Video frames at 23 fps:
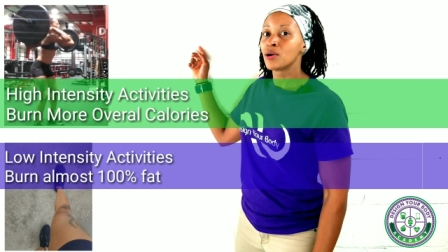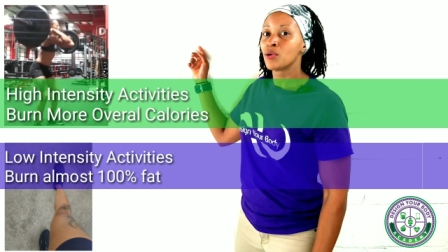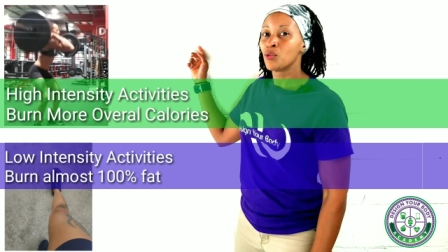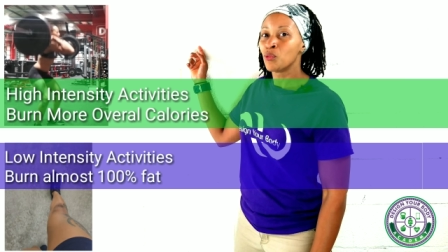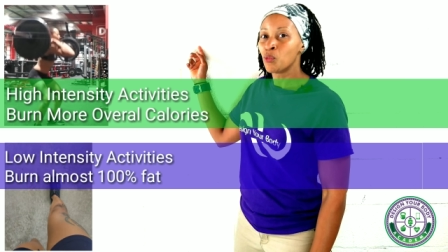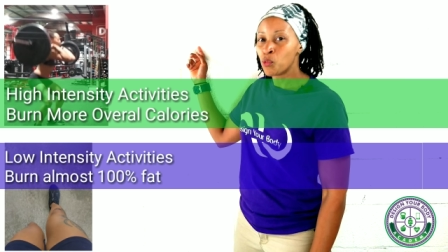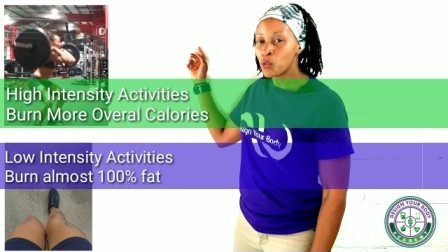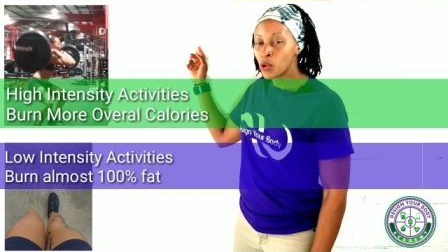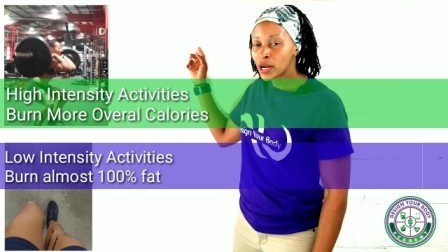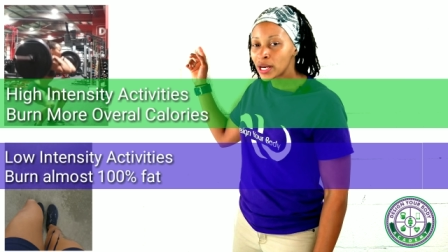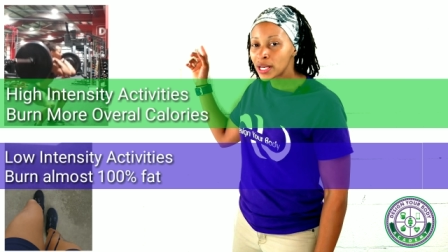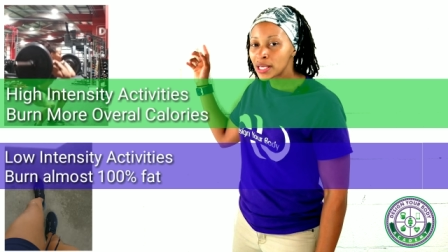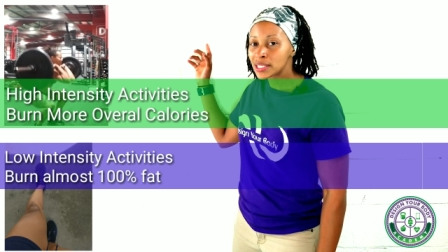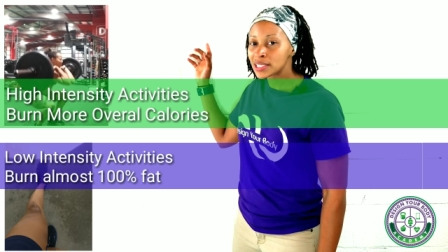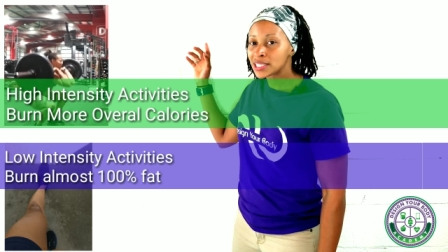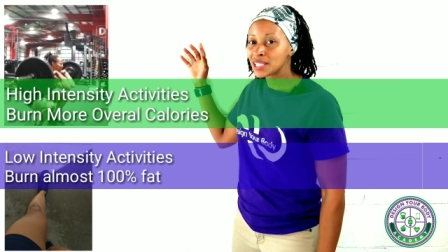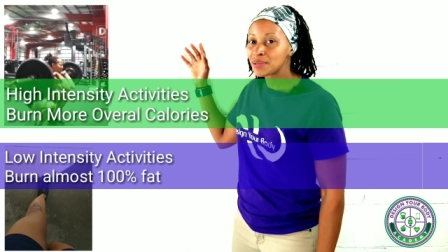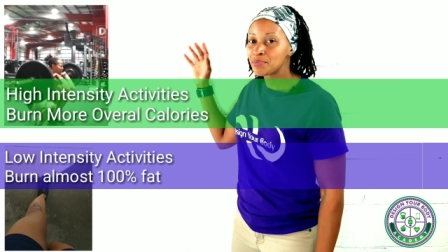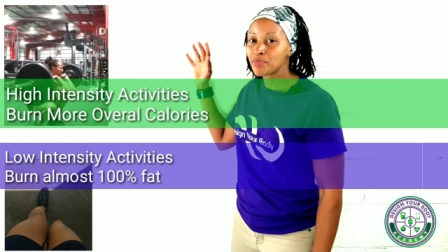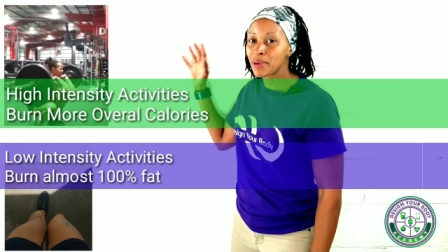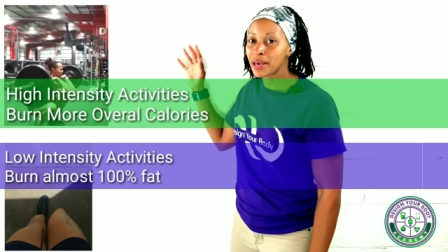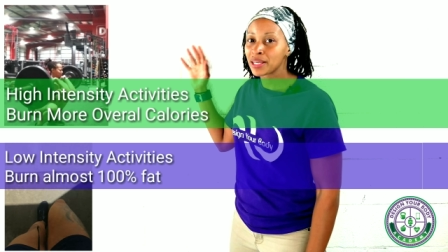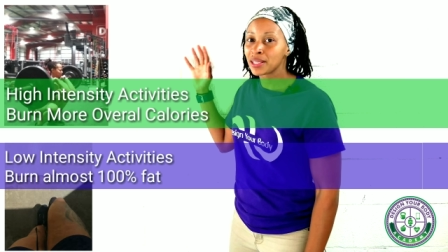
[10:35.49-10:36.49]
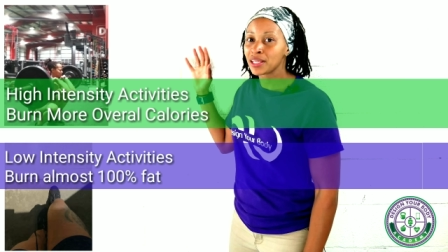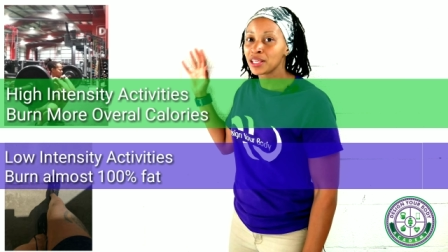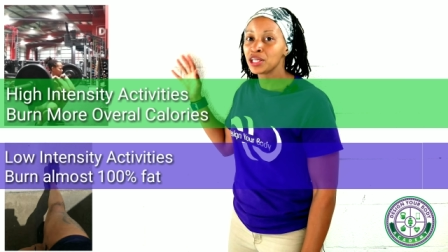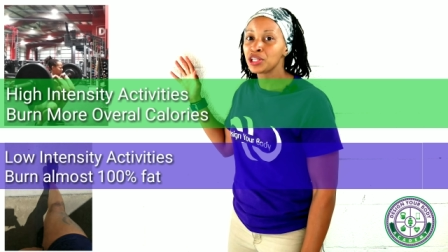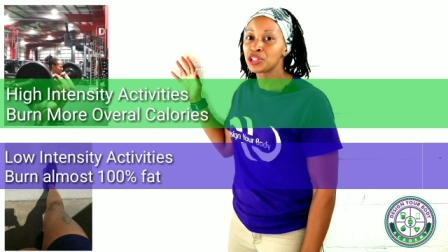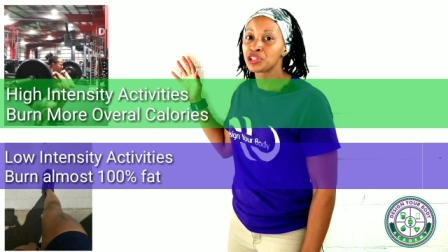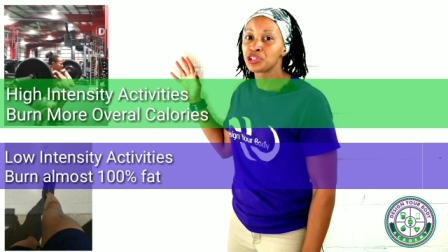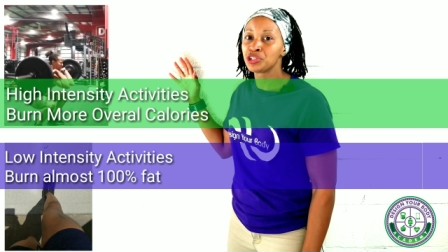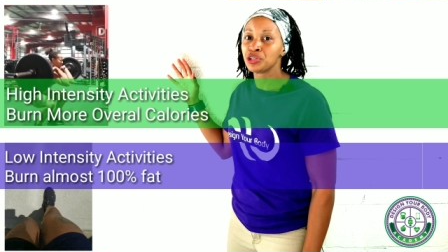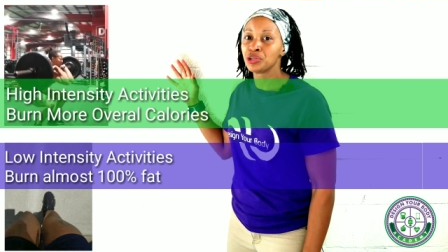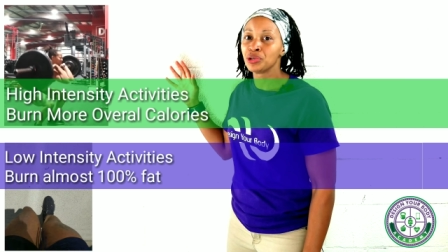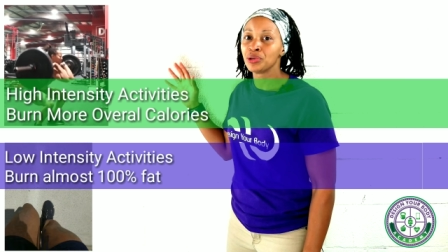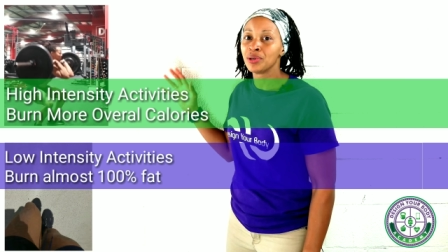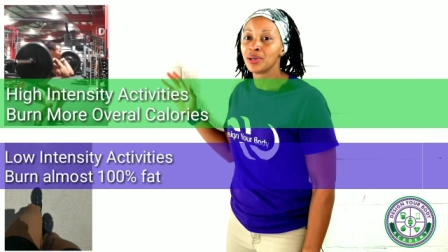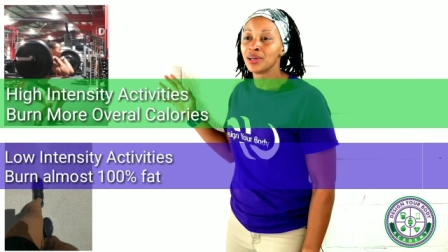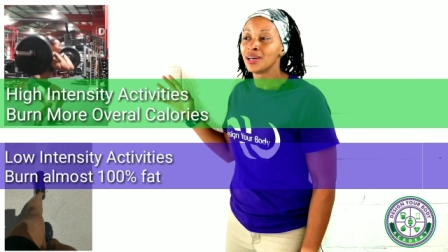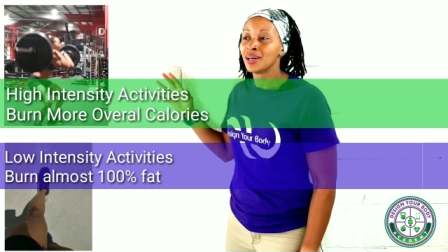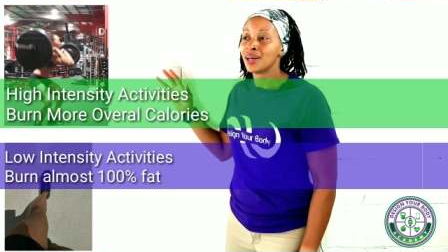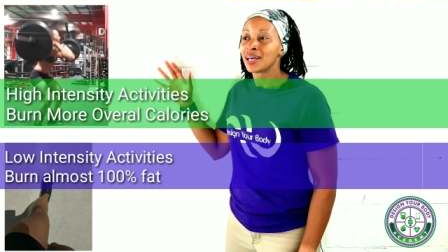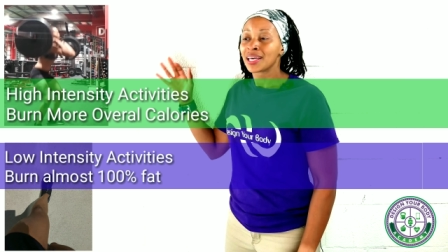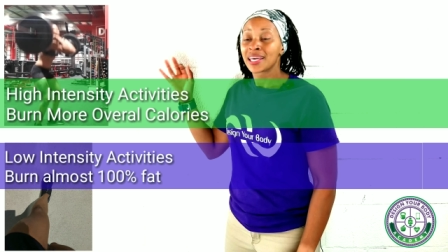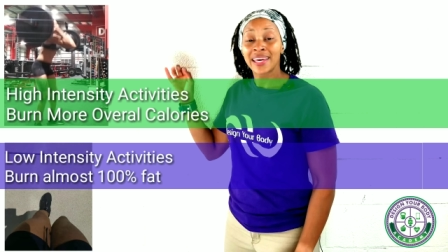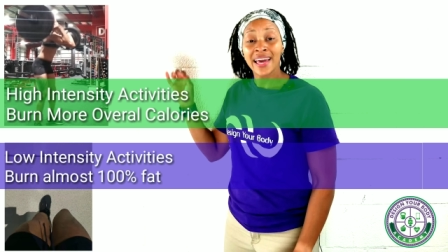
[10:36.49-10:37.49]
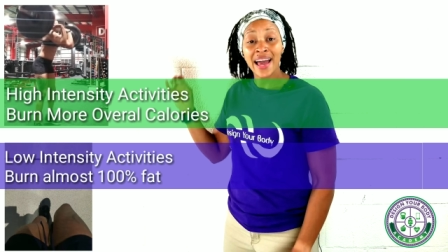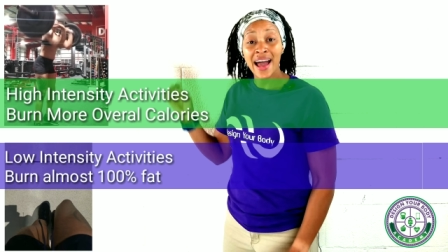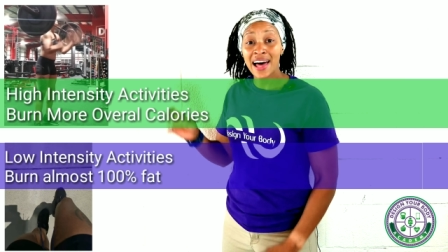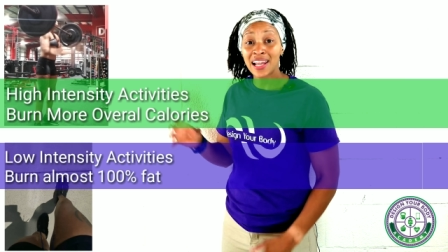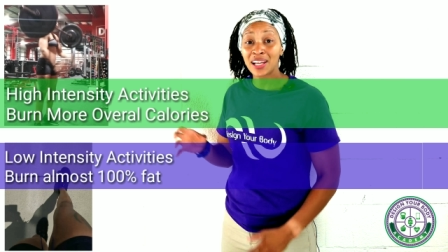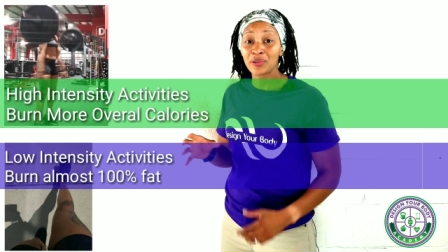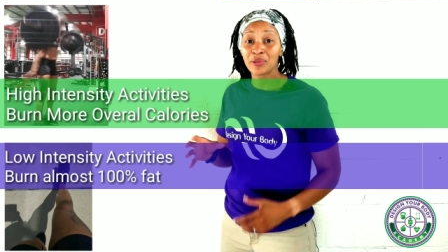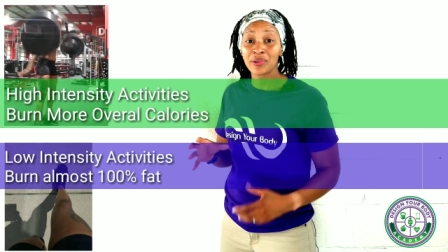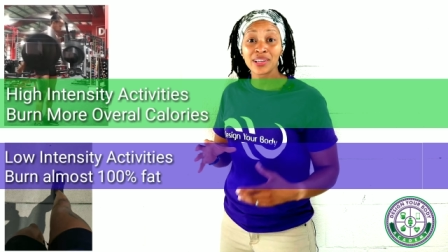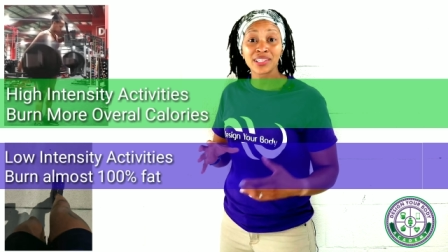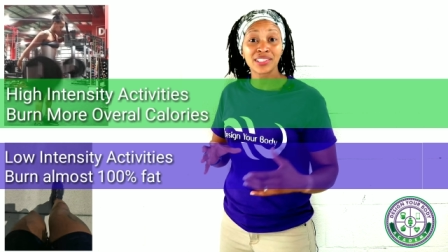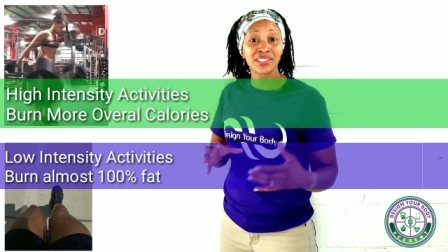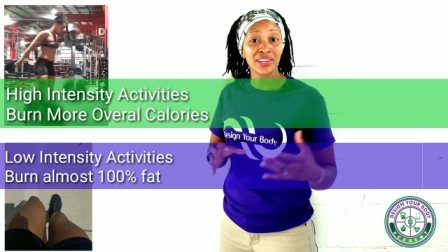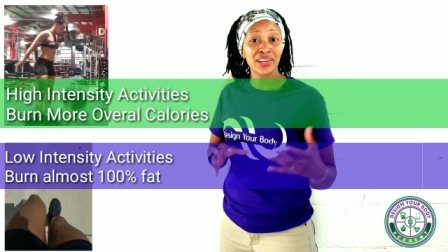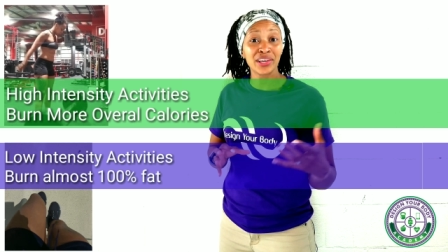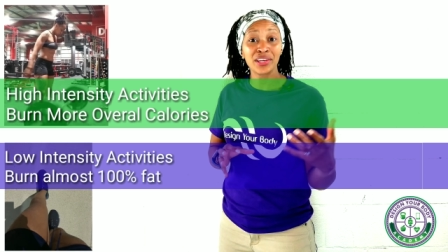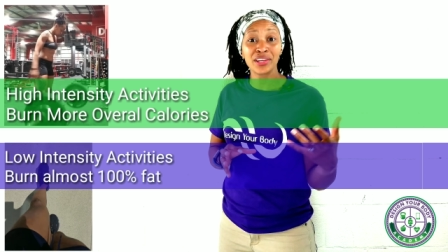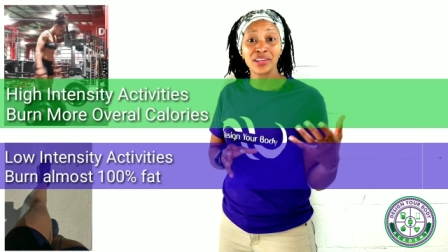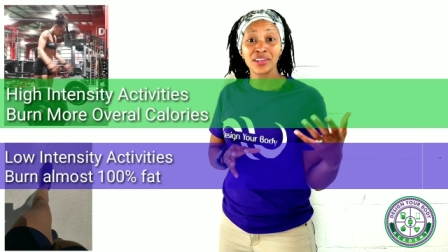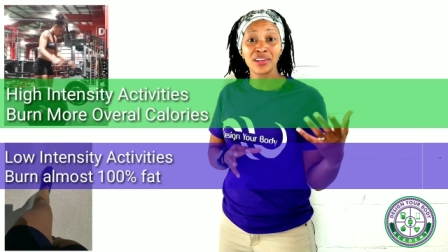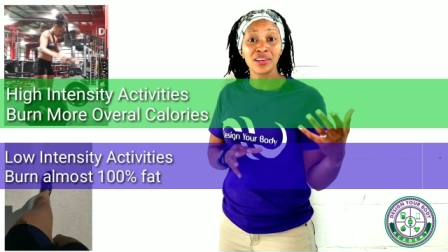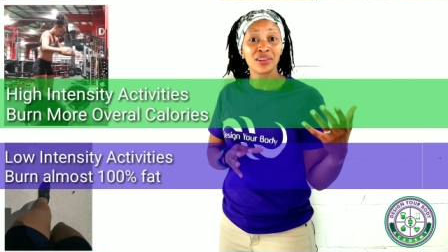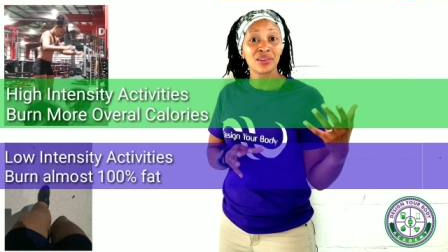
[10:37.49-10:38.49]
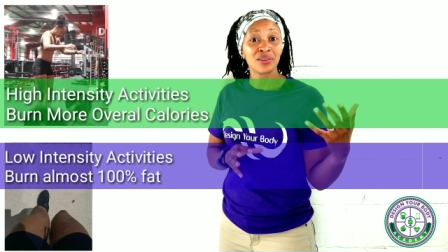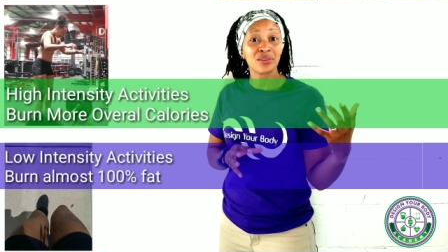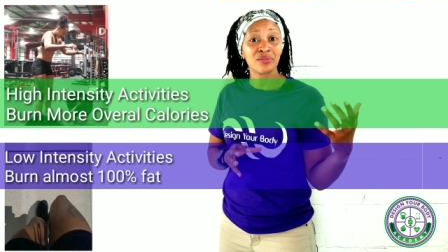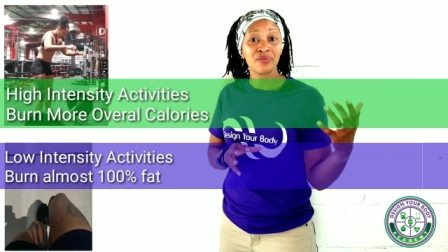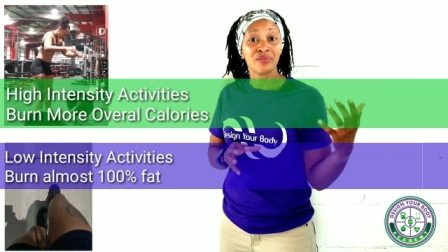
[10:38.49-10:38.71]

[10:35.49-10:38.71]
what is the main issue? Calories in